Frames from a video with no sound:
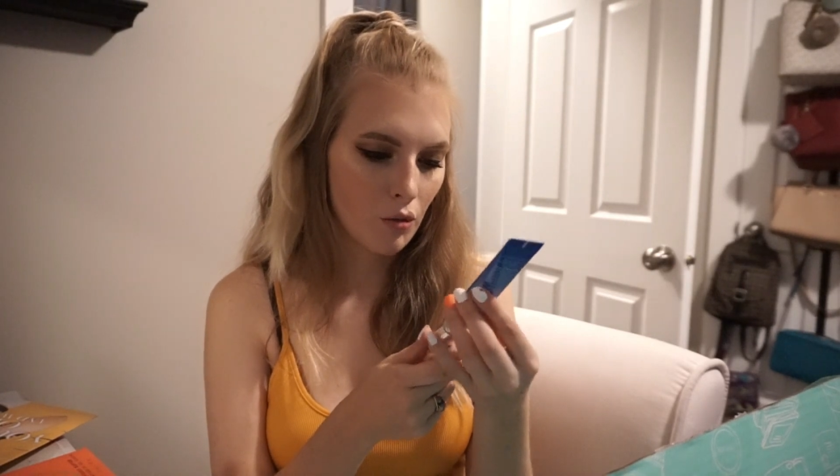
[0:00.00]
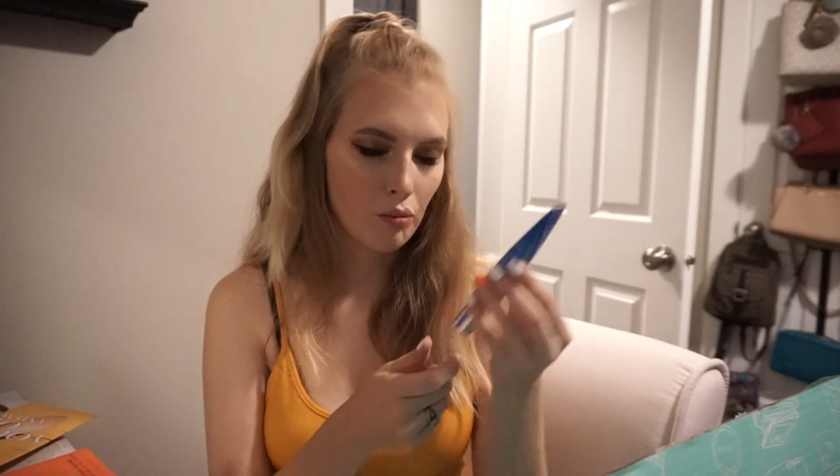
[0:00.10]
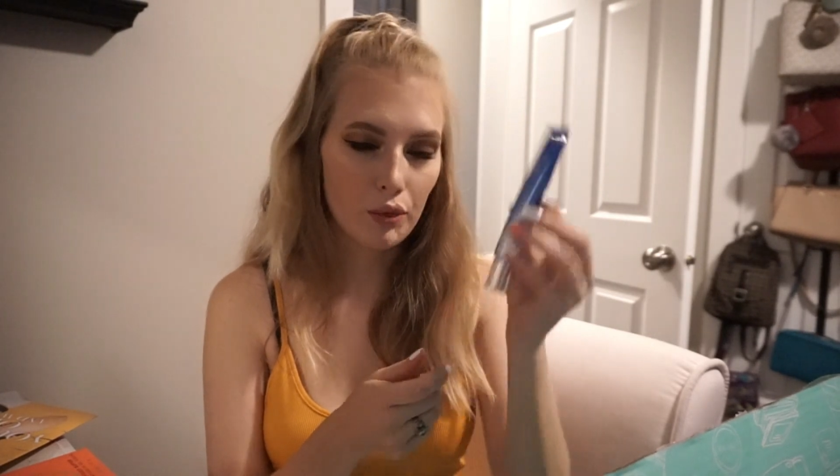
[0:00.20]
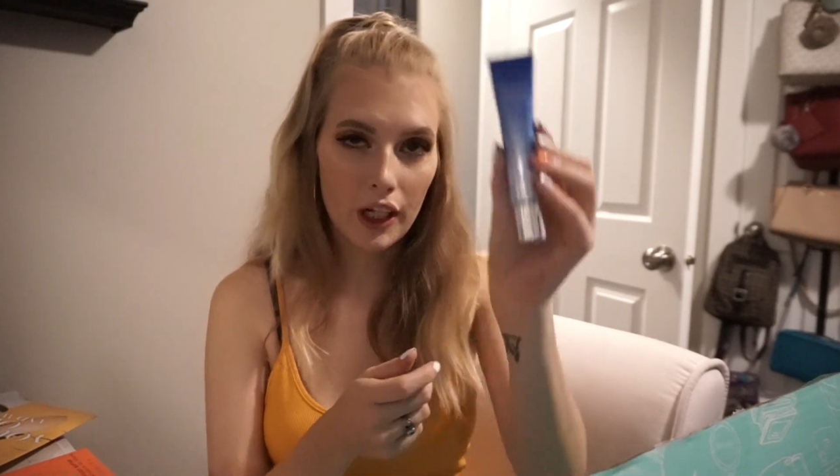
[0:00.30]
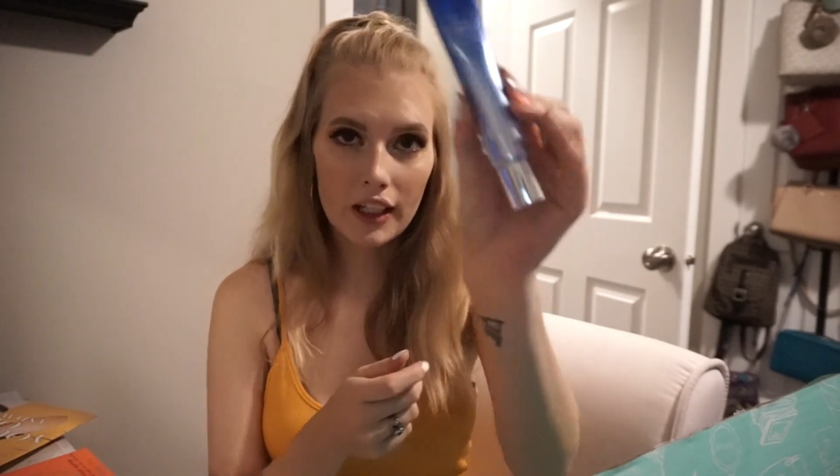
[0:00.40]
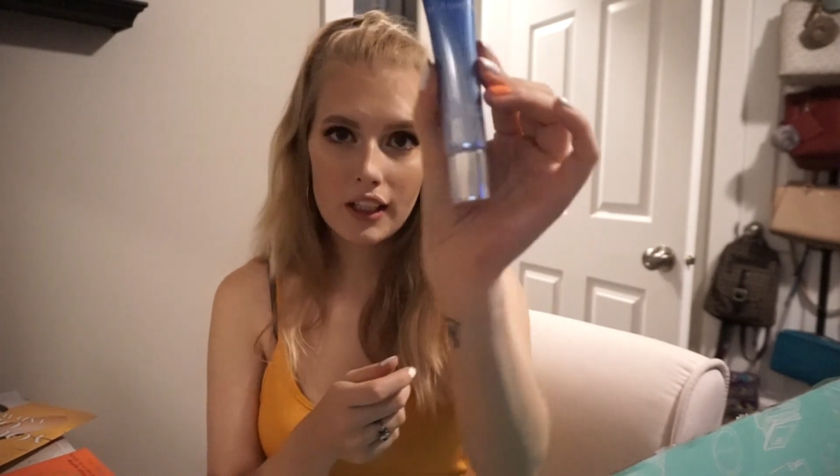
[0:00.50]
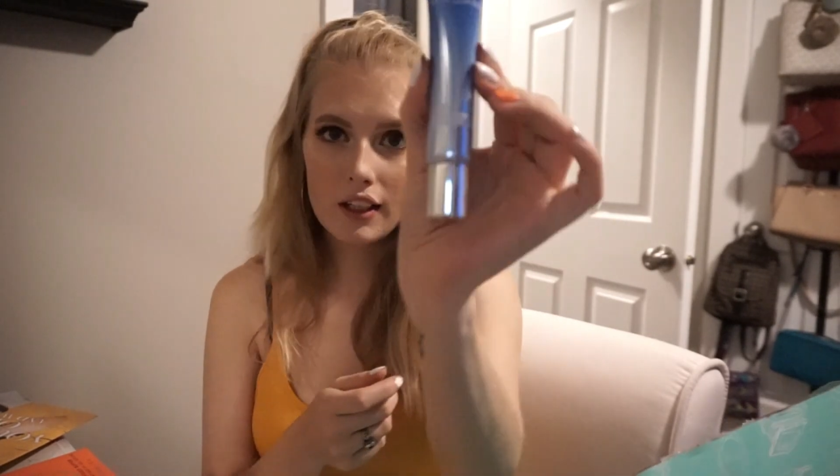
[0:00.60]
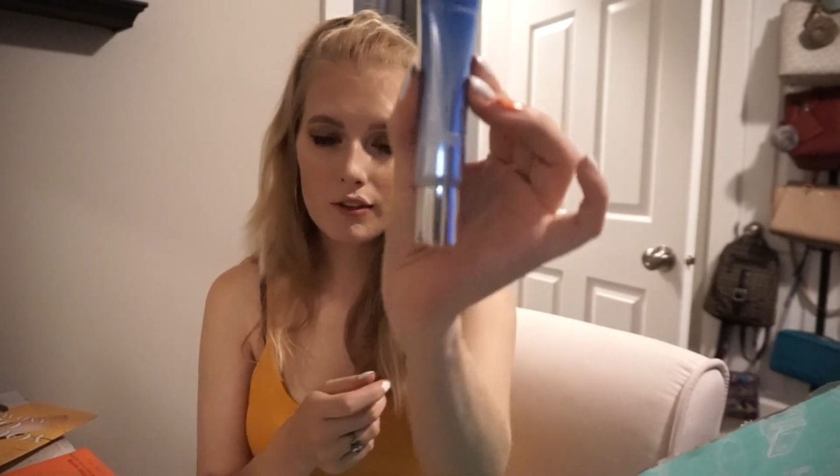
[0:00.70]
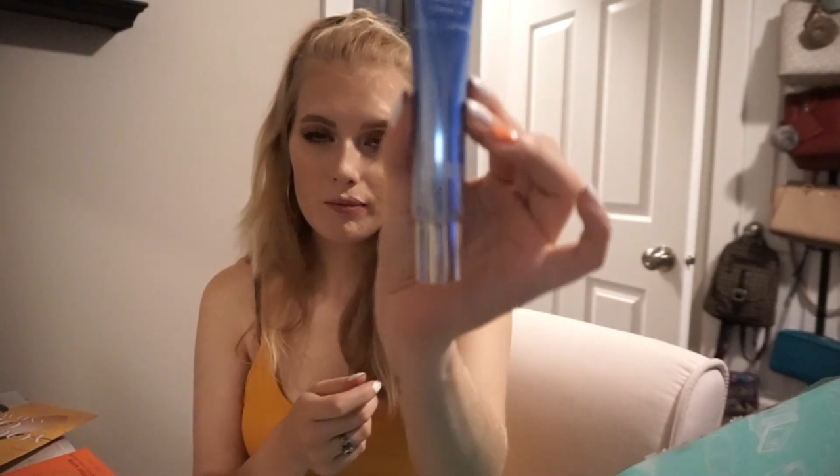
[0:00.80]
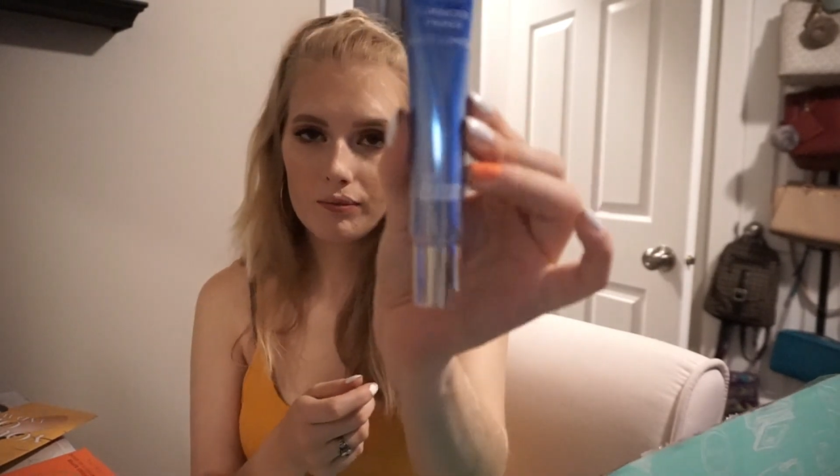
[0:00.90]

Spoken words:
Brandit.